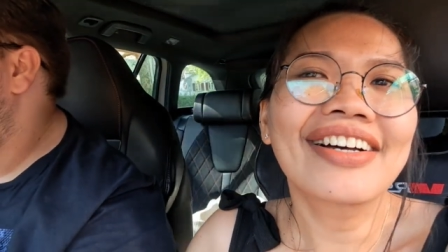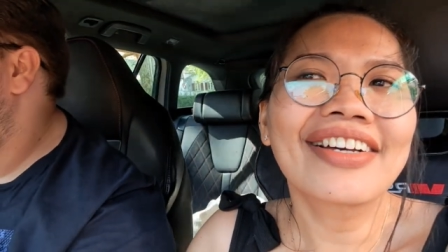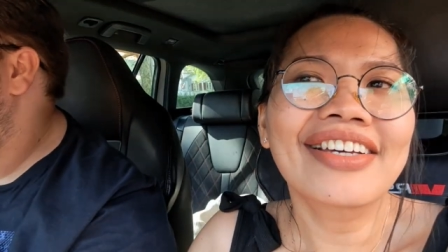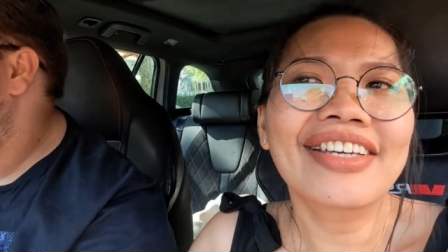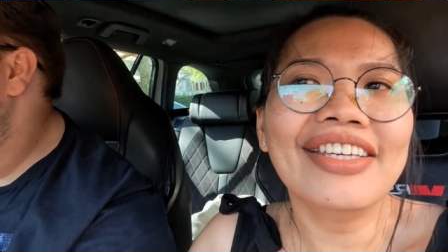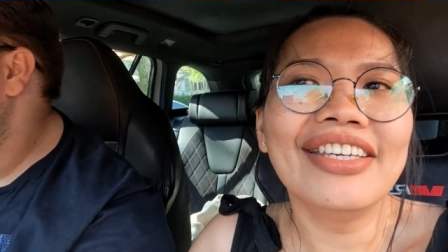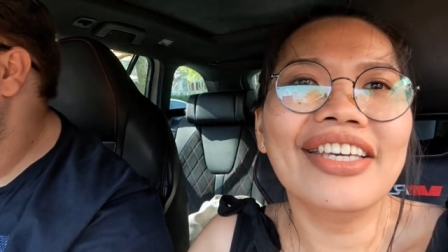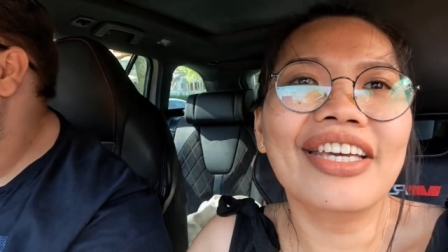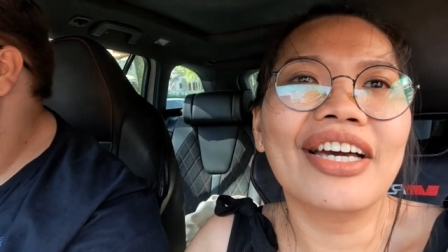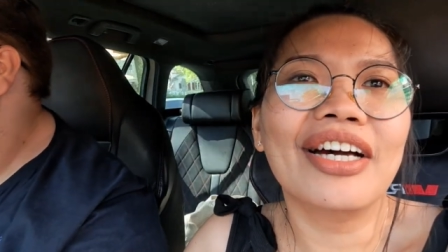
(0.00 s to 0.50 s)

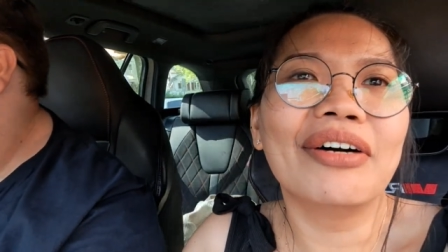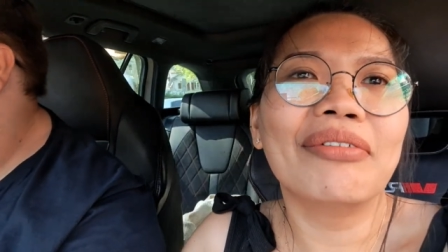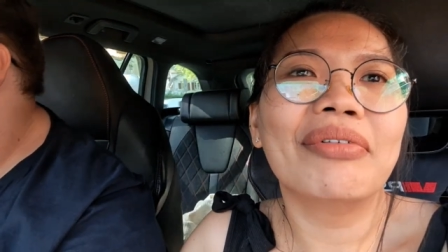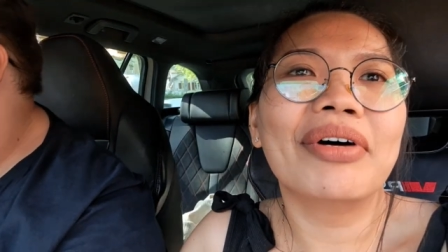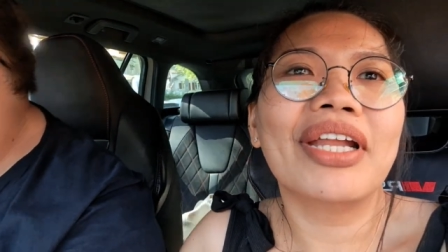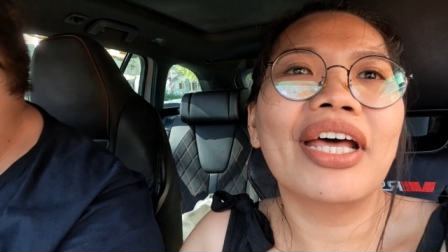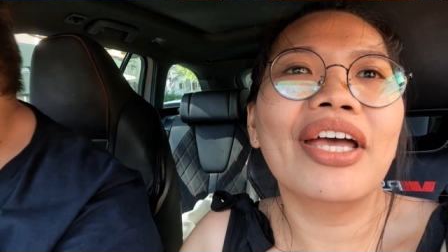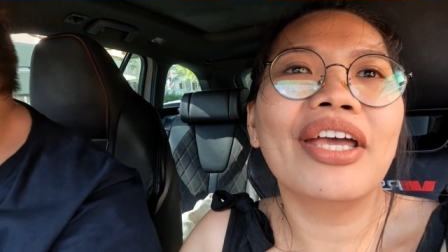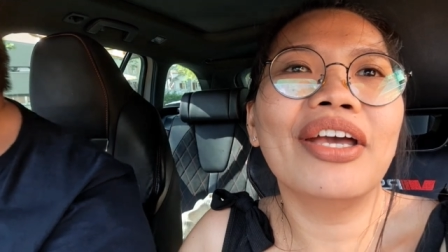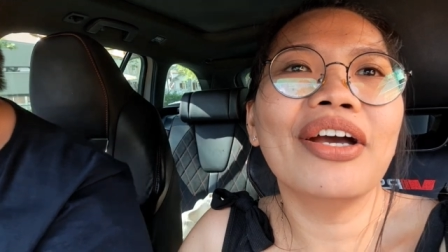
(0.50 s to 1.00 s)
yeah but
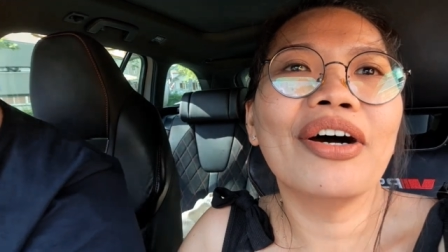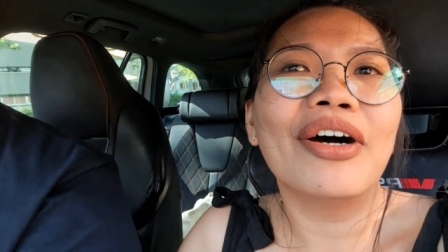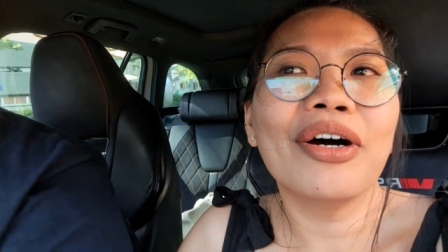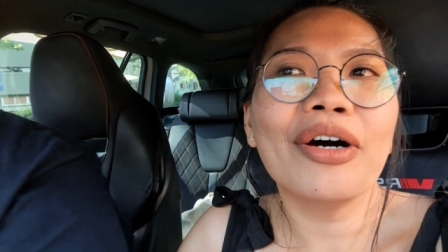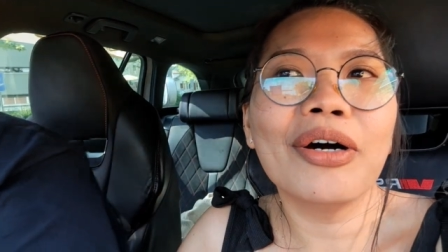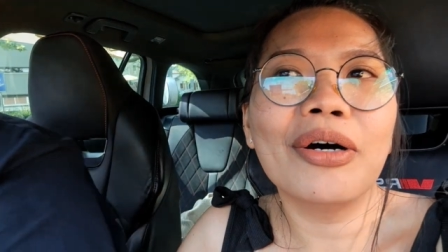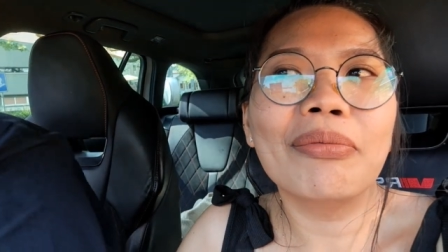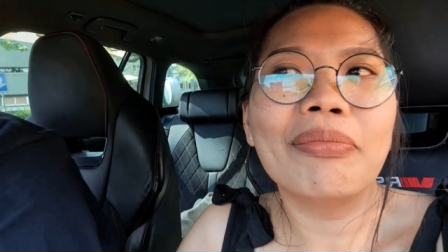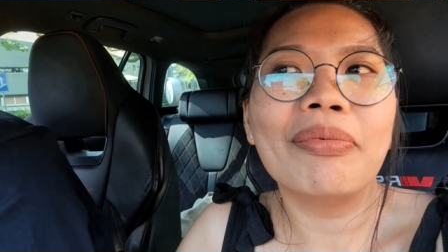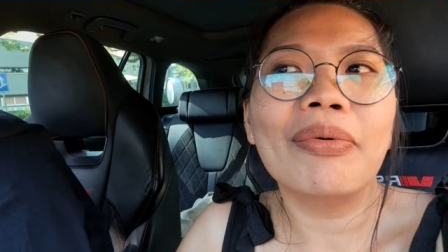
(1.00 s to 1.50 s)
I
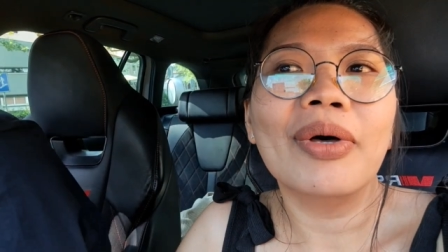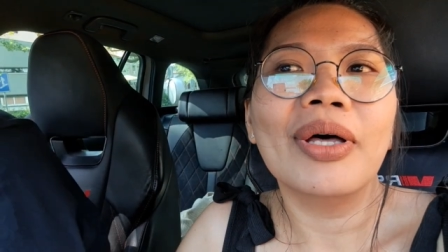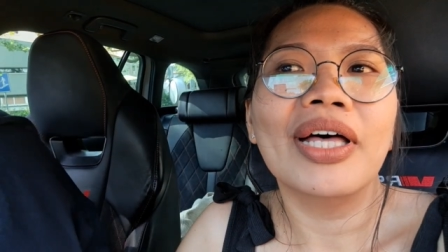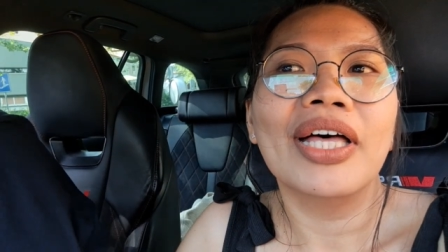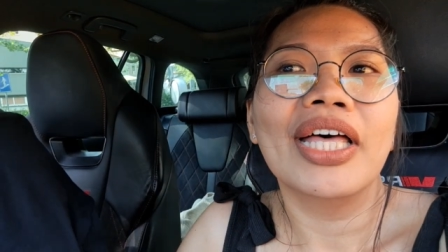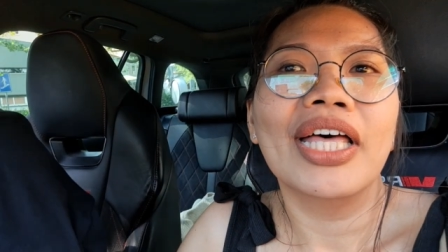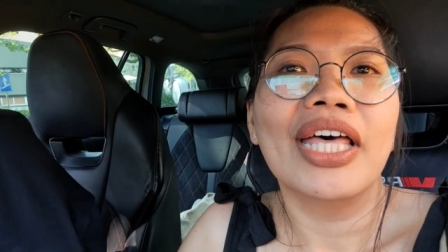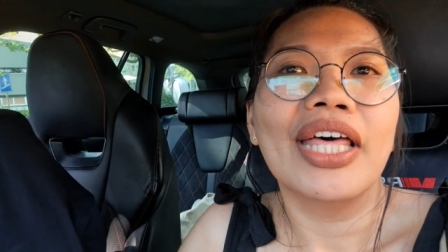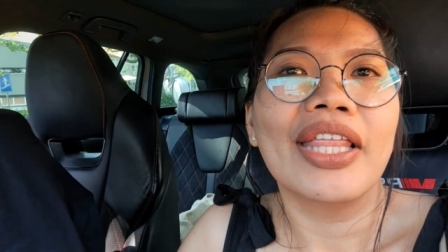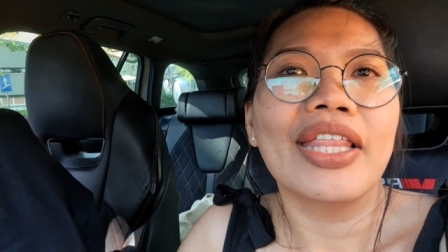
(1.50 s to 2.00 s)
hope
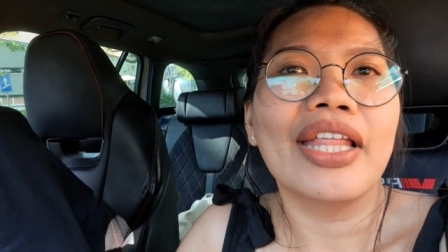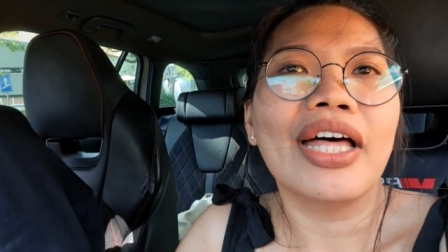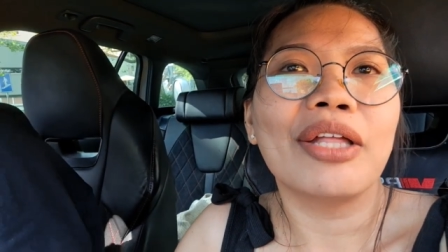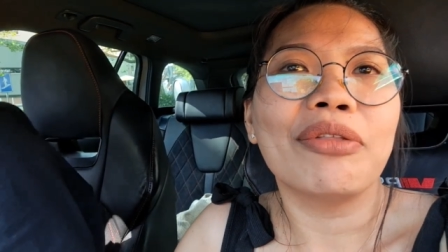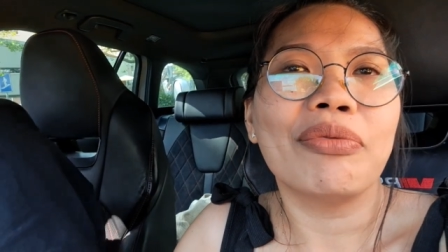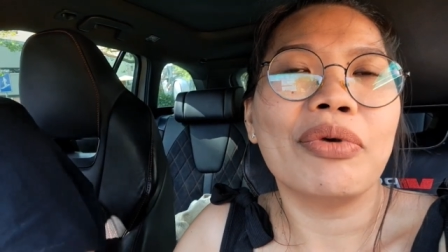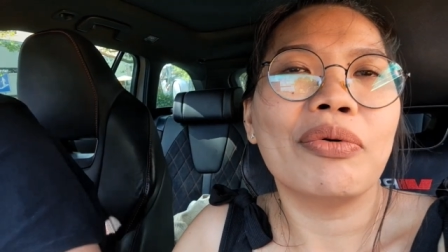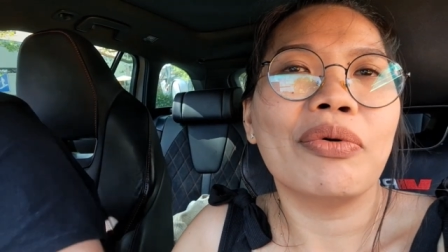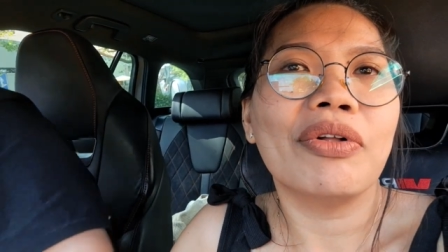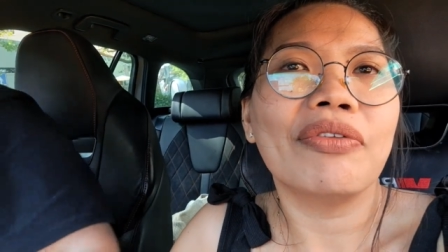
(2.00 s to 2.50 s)
that
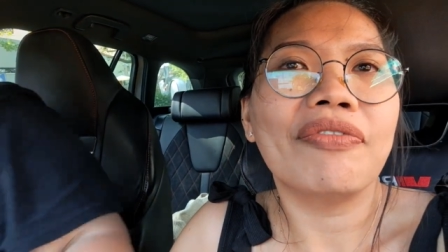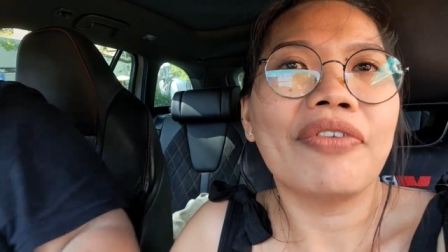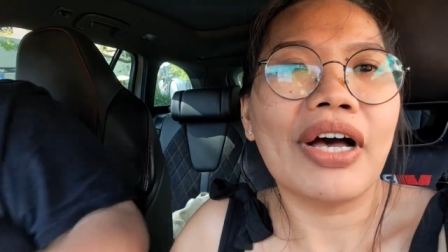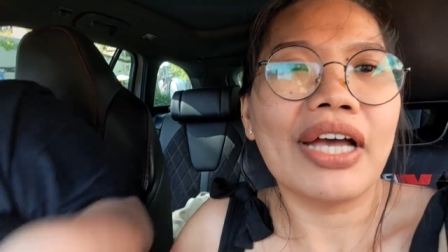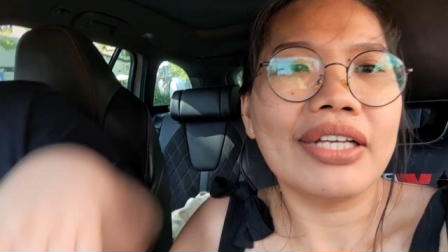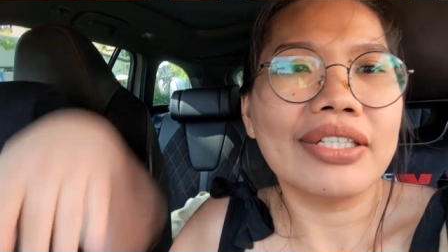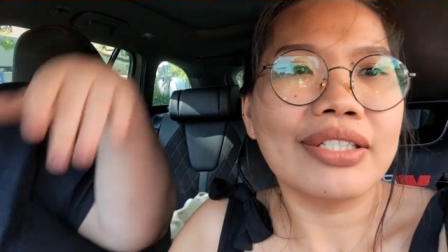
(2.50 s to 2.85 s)
we will find